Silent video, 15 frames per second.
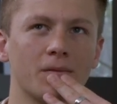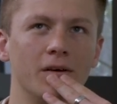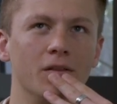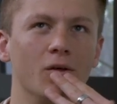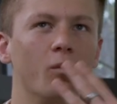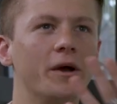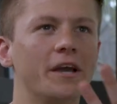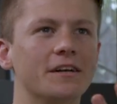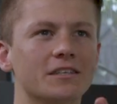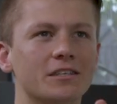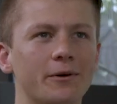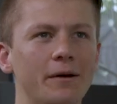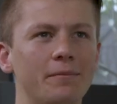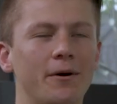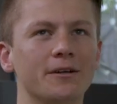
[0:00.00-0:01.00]
in the
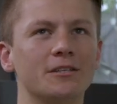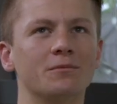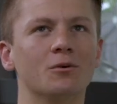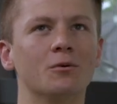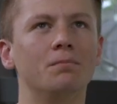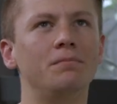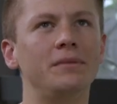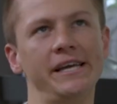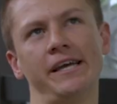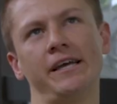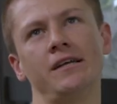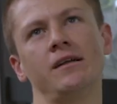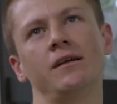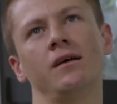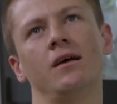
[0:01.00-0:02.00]
weirdest way possible,
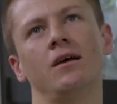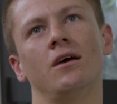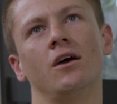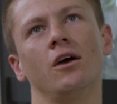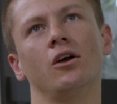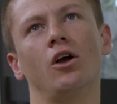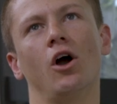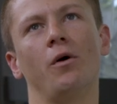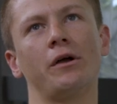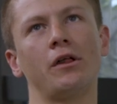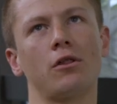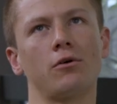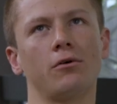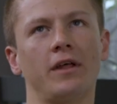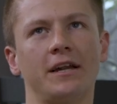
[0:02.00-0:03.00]

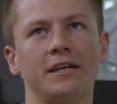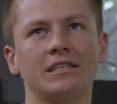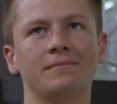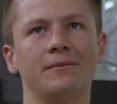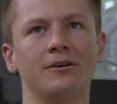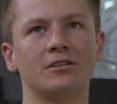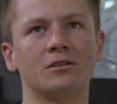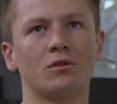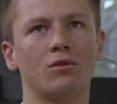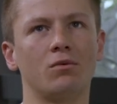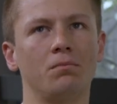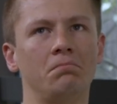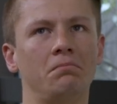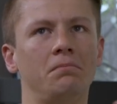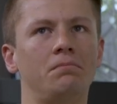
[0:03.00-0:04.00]
going through that experience of
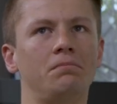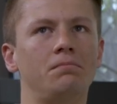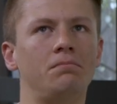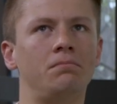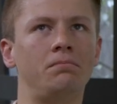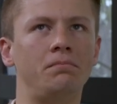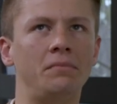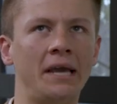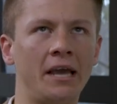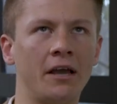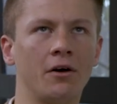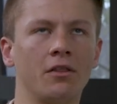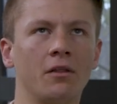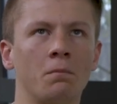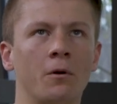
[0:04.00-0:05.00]

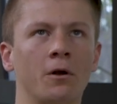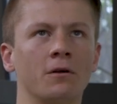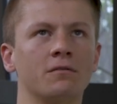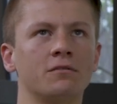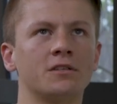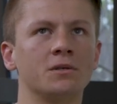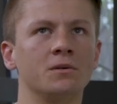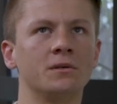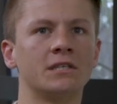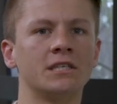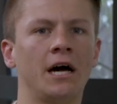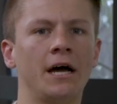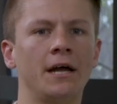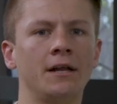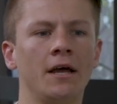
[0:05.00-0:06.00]
being on the brink of
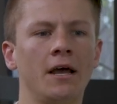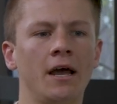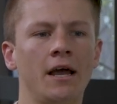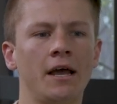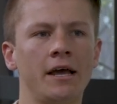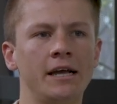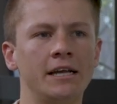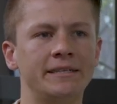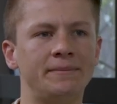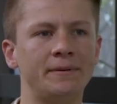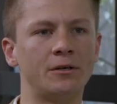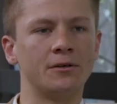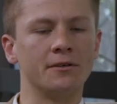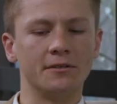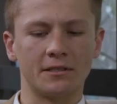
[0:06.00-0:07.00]
suicide, is
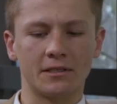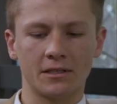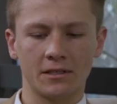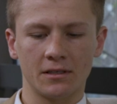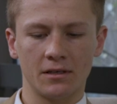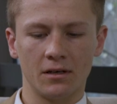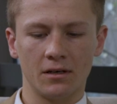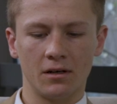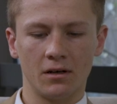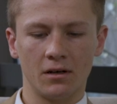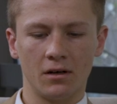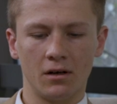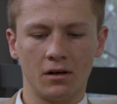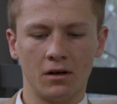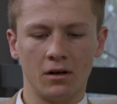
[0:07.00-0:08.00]
because
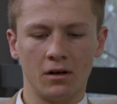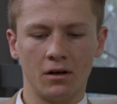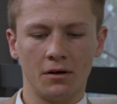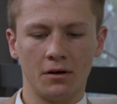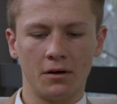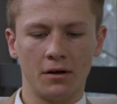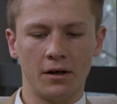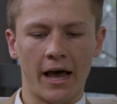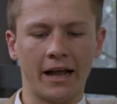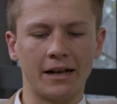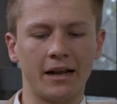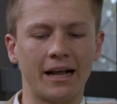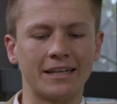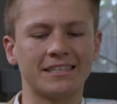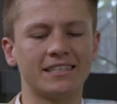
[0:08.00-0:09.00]

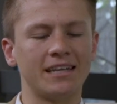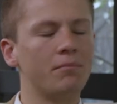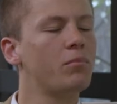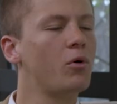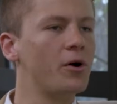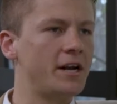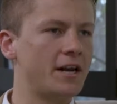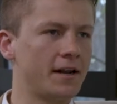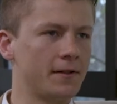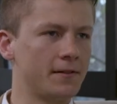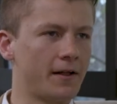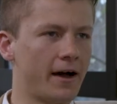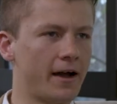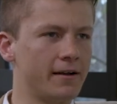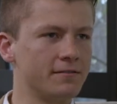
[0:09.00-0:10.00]
at some point in our
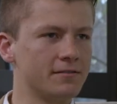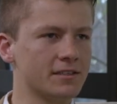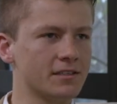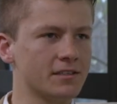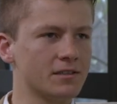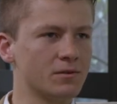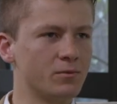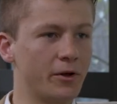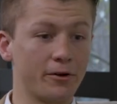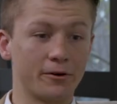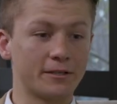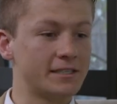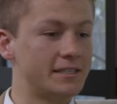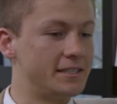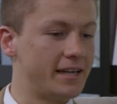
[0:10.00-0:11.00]
lives, whether
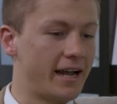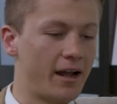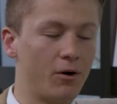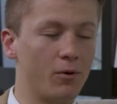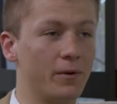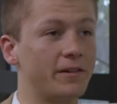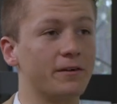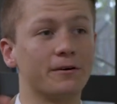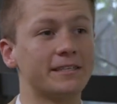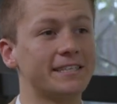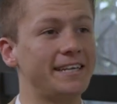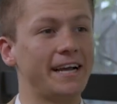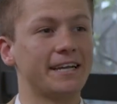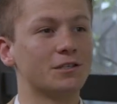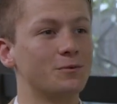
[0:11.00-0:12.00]
it's today or whether
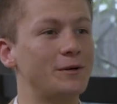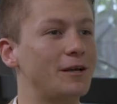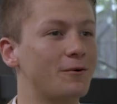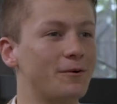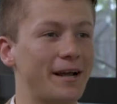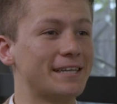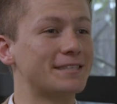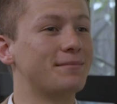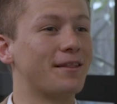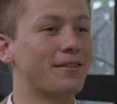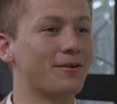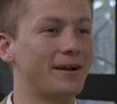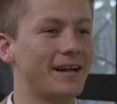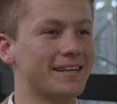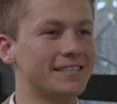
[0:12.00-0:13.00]
it's next week or next
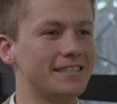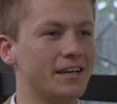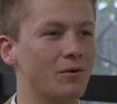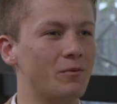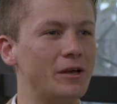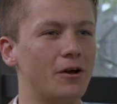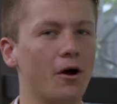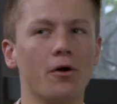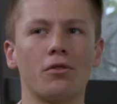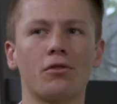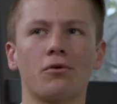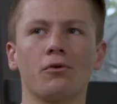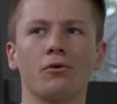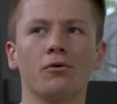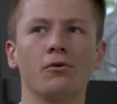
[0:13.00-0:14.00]
month or next year, we go
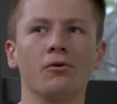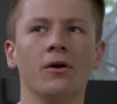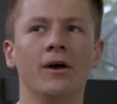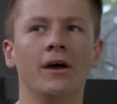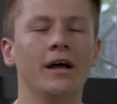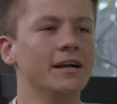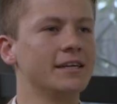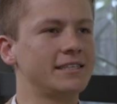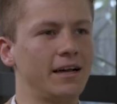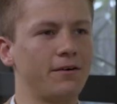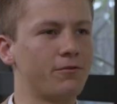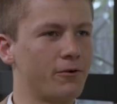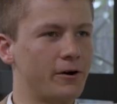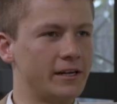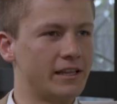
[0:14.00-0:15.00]
through
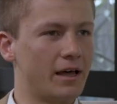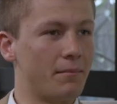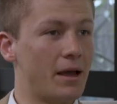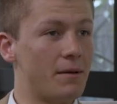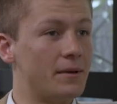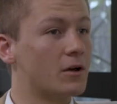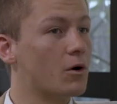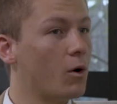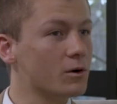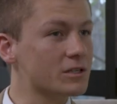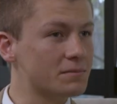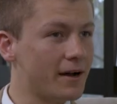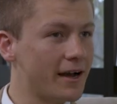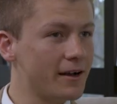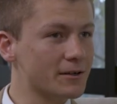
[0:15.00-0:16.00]
suffering that may be
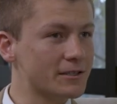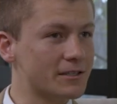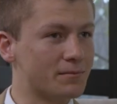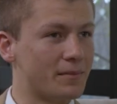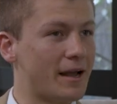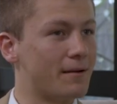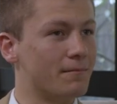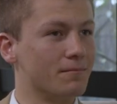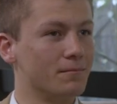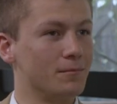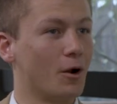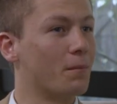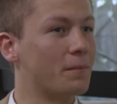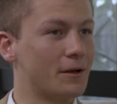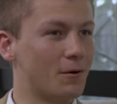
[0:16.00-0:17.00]
caused by us or may
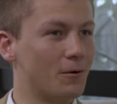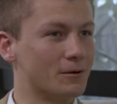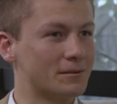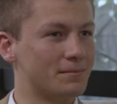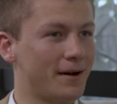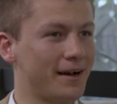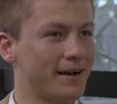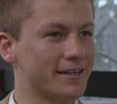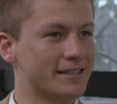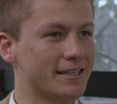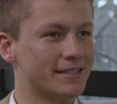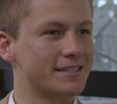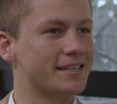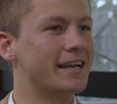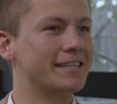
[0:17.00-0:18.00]
not be caused by us.
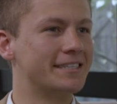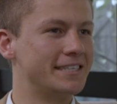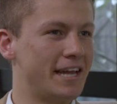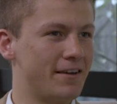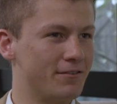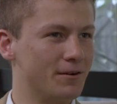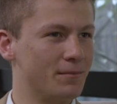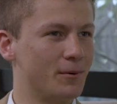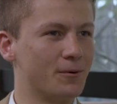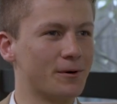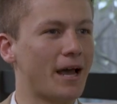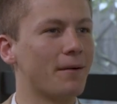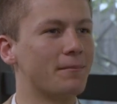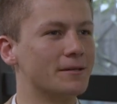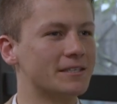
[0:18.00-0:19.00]
It's inevitable,
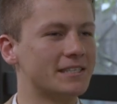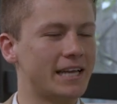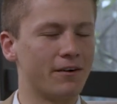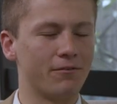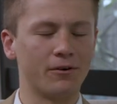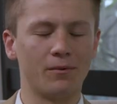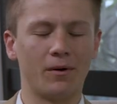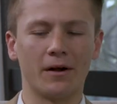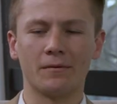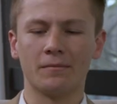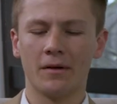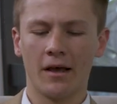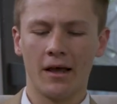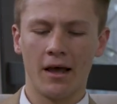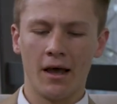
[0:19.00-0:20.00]
it happens to everyone.
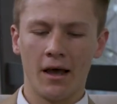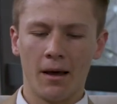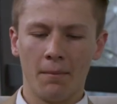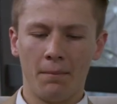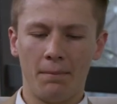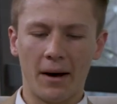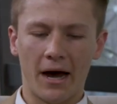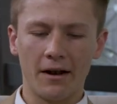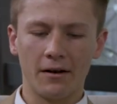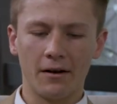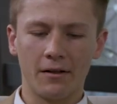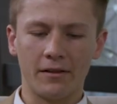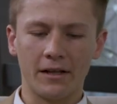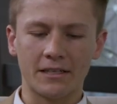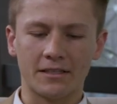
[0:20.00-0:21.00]
But
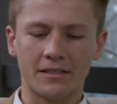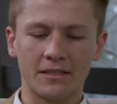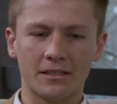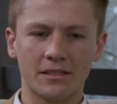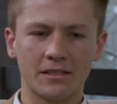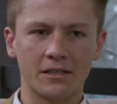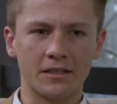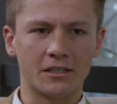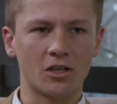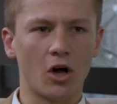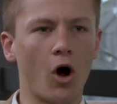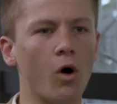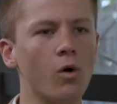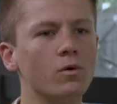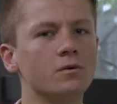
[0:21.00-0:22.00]
there's this
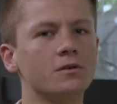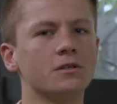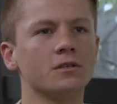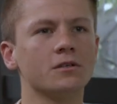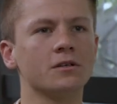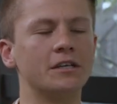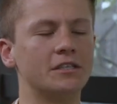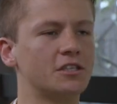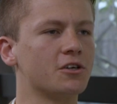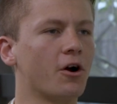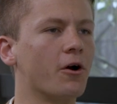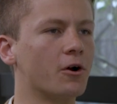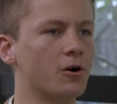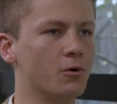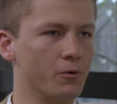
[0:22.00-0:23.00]
old
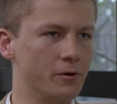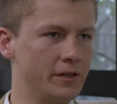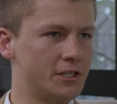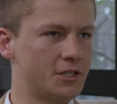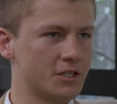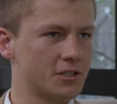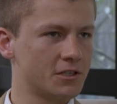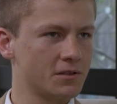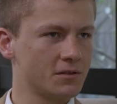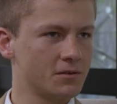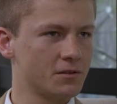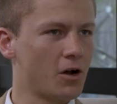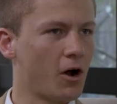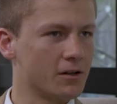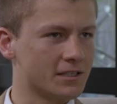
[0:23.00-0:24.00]
historical religious
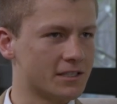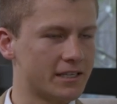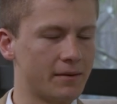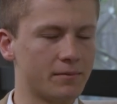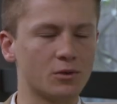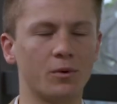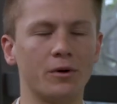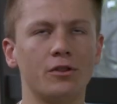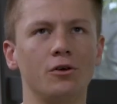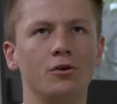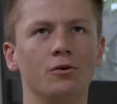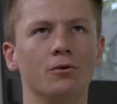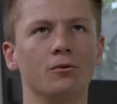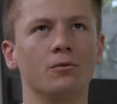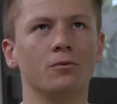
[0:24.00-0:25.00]
concept, whether
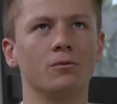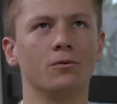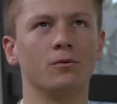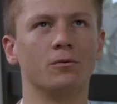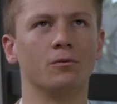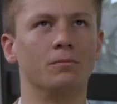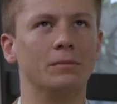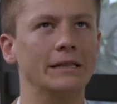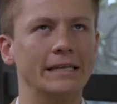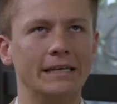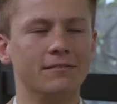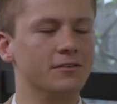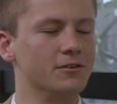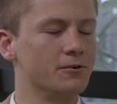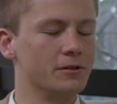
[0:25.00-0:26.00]
you
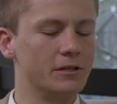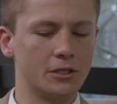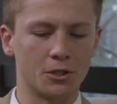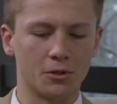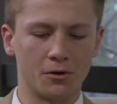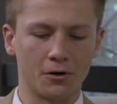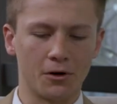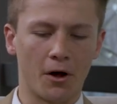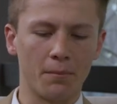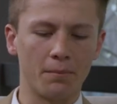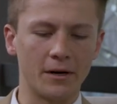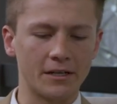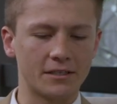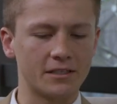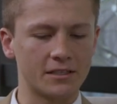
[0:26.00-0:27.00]
believe in a religion or not,
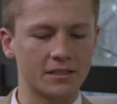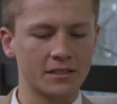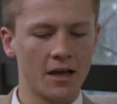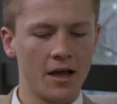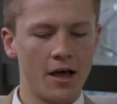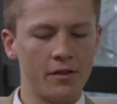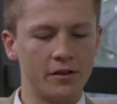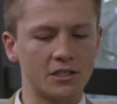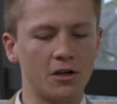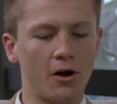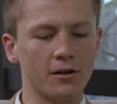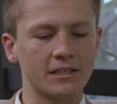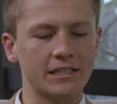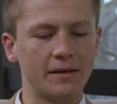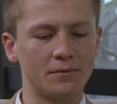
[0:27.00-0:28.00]
but it's this
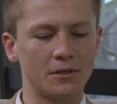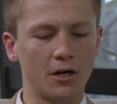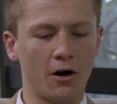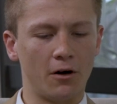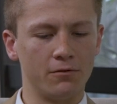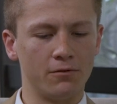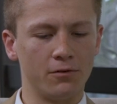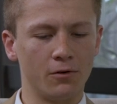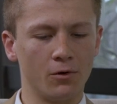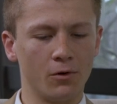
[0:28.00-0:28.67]
concept of